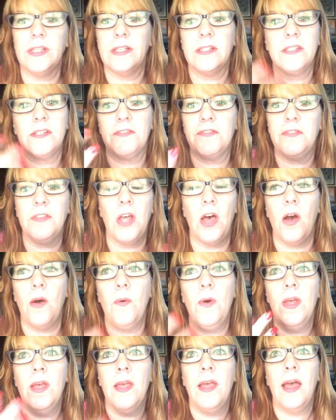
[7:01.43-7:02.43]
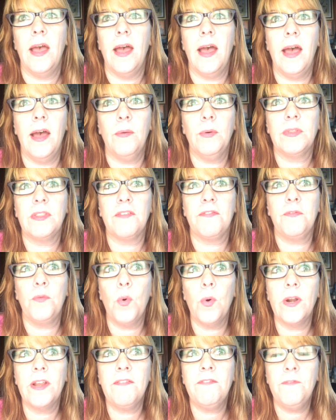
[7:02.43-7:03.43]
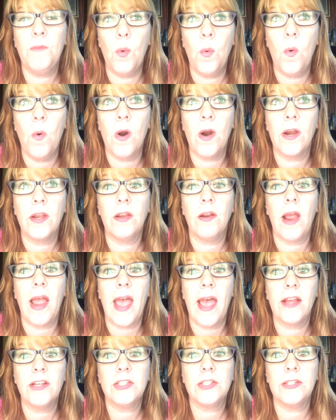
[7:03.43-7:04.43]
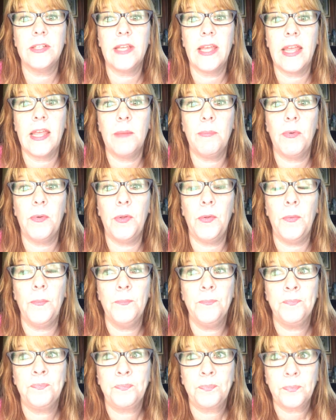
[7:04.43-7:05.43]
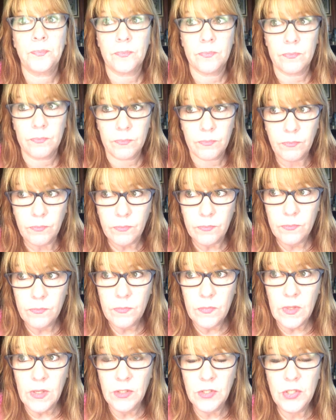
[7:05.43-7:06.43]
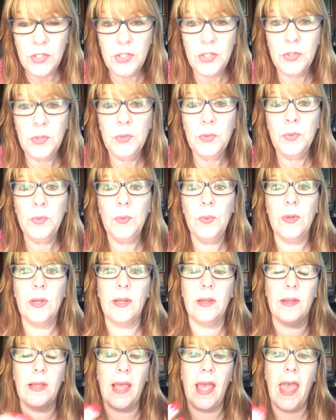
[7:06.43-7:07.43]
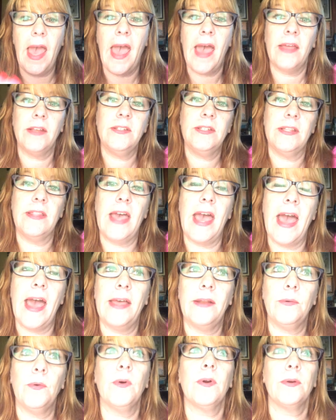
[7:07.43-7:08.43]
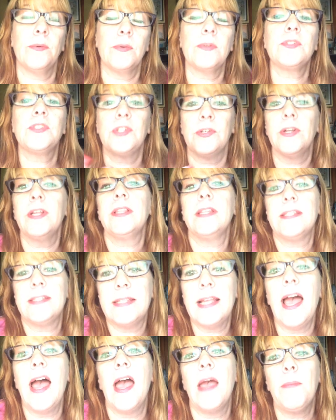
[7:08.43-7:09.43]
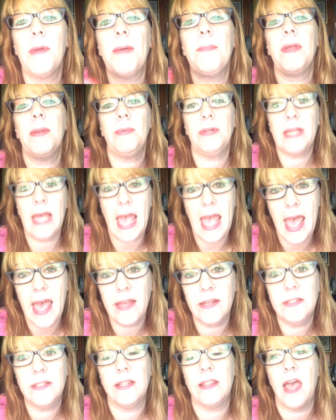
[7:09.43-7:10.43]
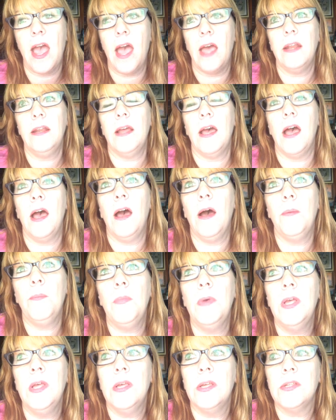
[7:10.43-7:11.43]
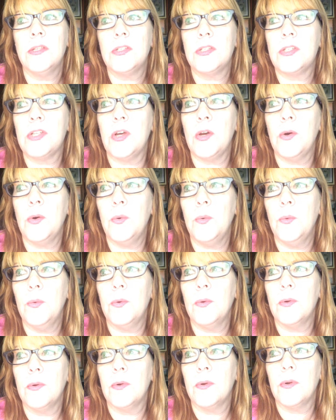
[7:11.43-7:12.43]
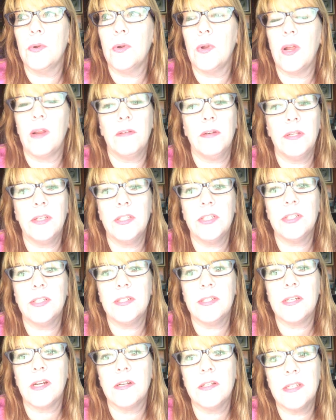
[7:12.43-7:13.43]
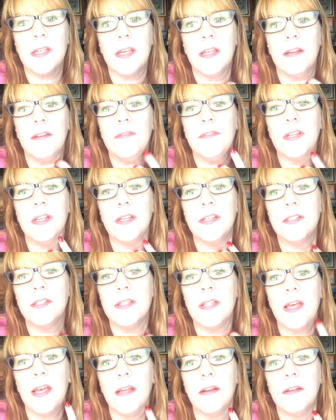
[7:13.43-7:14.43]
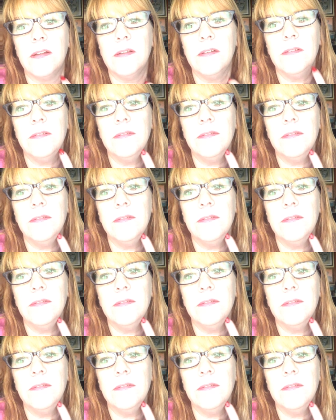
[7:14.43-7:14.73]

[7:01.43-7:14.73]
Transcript: It's a flow. With the 44, you're actually able to add to that, or during this time I'm able to add to that. So I really should start taking advantage of that, huh?